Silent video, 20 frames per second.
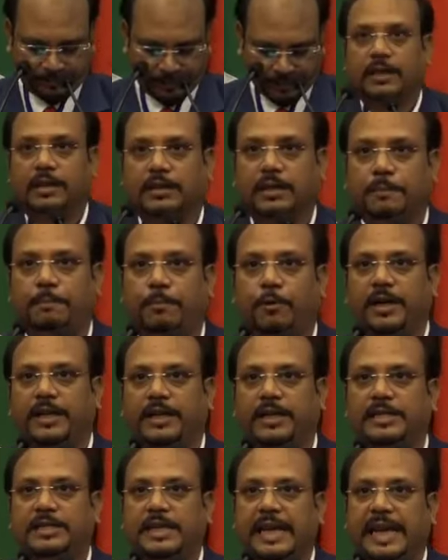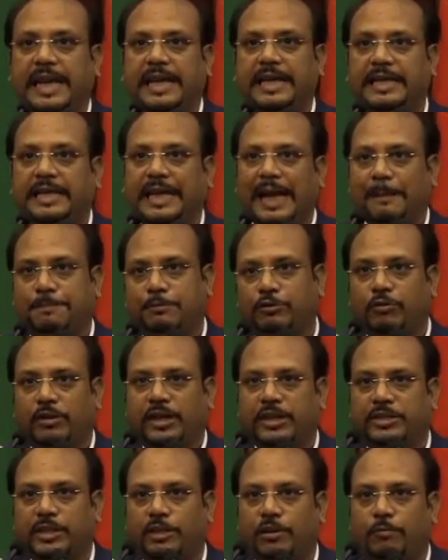Another point is
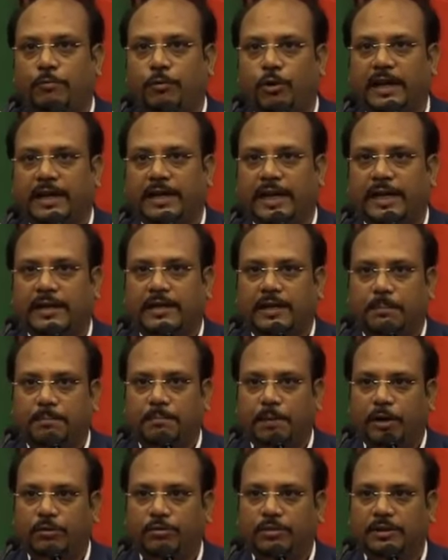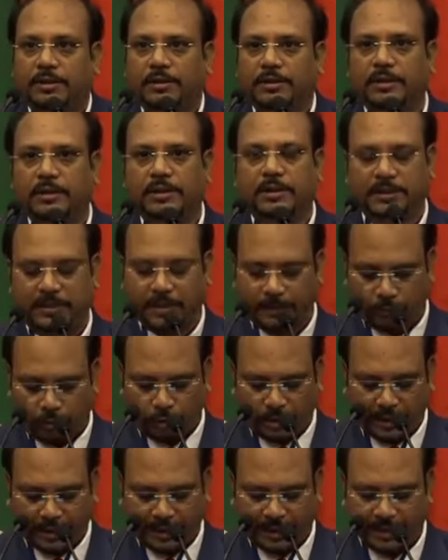encapsulation of volatile compound. Some
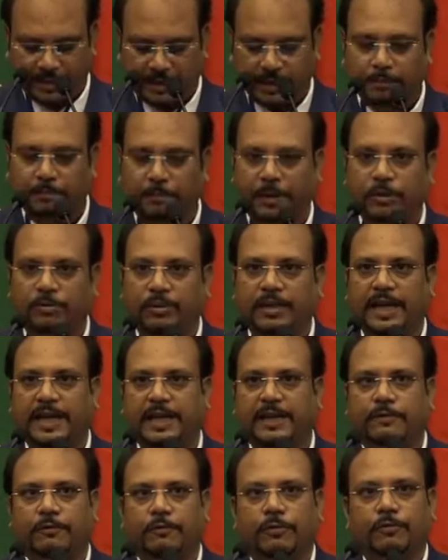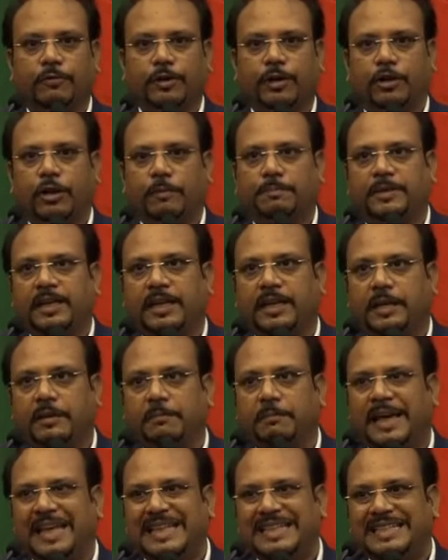volatile compound like
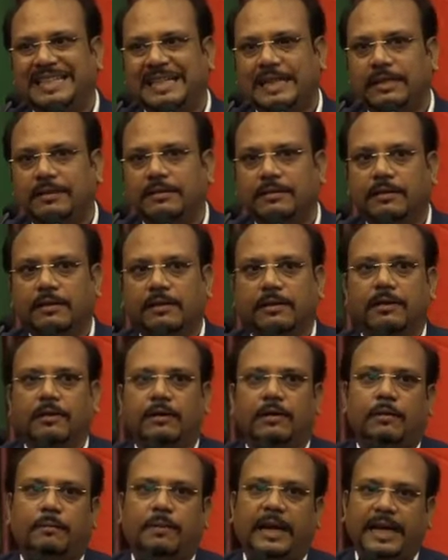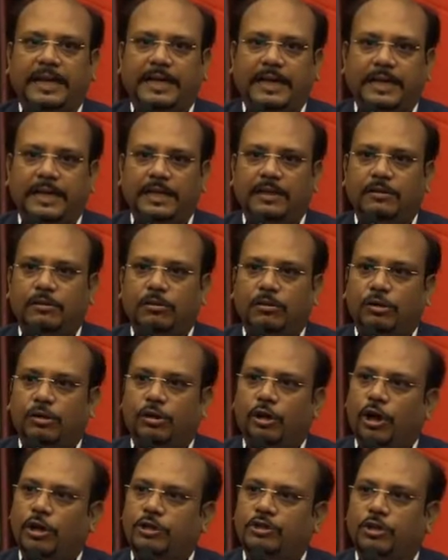phenolphthalein, benzene, pyridine,
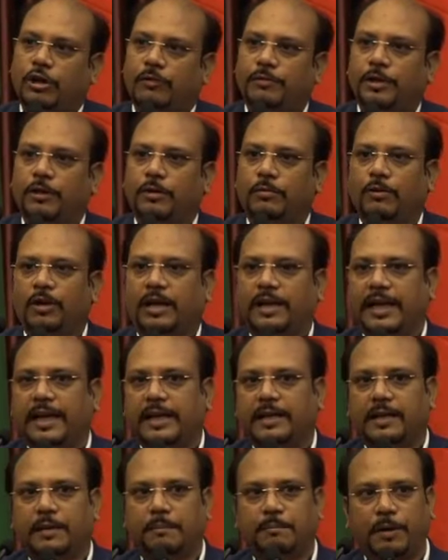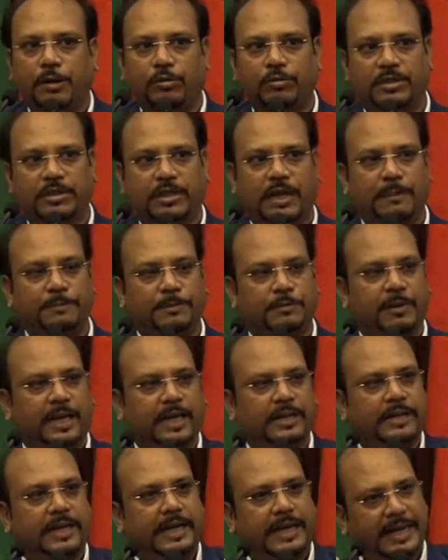lots of volatile compounds comes
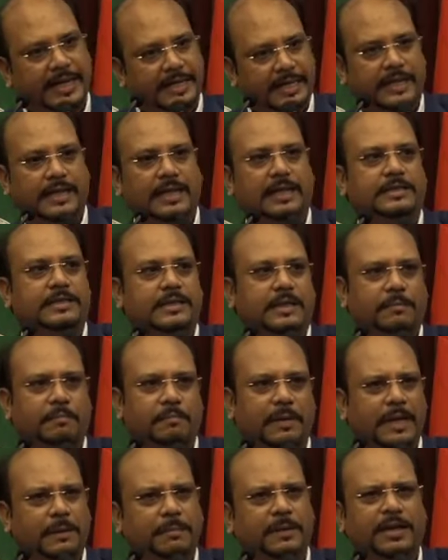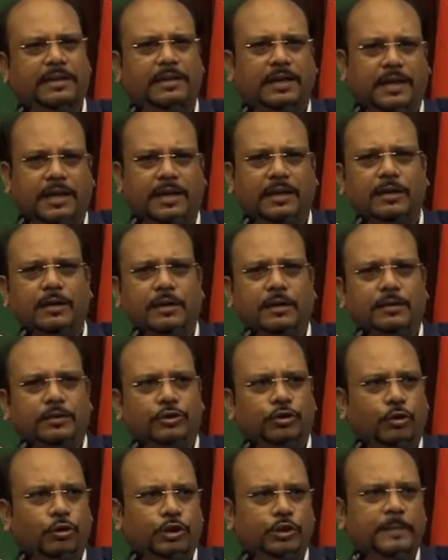by the agriculture, maybe the
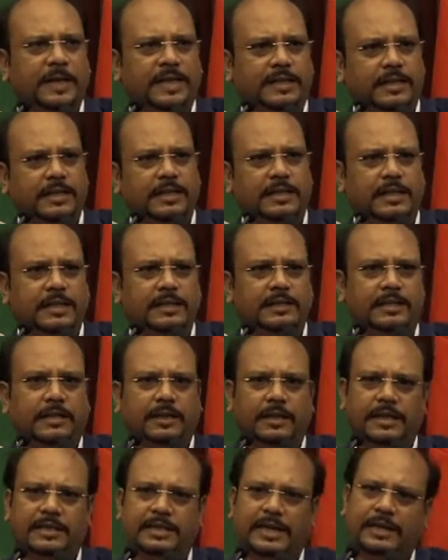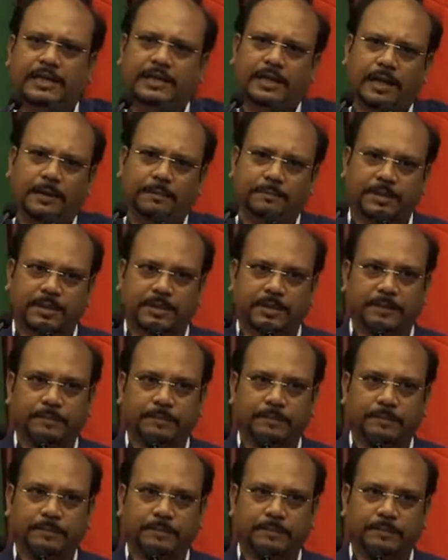source materials it can comes.